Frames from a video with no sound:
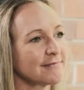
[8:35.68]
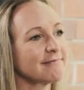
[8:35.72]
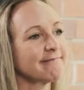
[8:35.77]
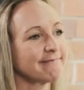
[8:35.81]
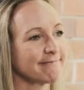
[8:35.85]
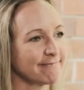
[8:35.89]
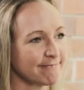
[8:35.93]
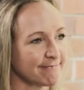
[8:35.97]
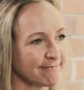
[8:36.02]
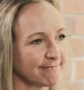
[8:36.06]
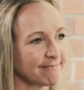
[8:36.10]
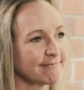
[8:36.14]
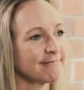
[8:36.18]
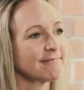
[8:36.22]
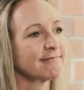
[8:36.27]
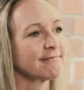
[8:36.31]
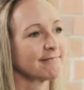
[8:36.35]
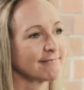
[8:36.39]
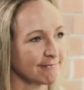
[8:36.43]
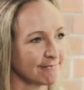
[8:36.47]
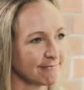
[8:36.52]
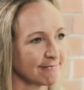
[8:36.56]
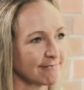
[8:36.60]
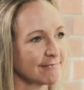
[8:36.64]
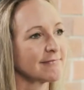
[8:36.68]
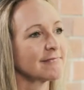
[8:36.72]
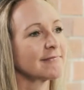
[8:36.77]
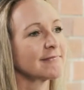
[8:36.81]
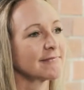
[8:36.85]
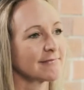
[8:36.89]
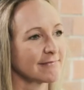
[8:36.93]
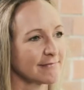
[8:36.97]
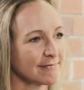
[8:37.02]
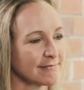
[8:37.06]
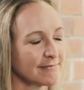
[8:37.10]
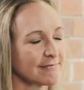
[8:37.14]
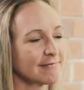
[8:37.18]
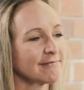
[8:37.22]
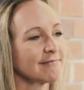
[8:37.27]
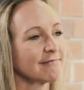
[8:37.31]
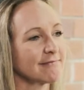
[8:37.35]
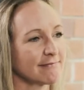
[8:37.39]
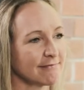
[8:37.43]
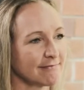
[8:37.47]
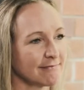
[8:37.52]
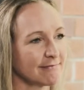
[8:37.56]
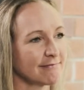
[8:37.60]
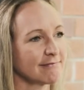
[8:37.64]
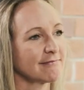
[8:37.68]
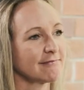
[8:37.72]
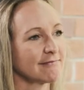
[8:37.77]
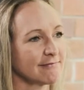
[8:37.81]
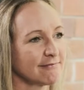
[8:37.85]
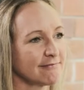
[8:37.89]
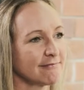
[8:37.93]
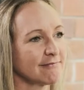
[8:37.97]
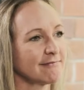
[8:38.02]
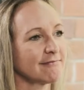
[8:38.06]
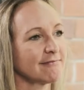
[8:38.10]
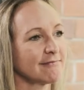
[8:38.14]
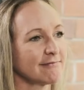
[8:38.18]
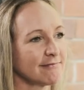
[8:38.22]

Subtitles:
search engine optimization, Google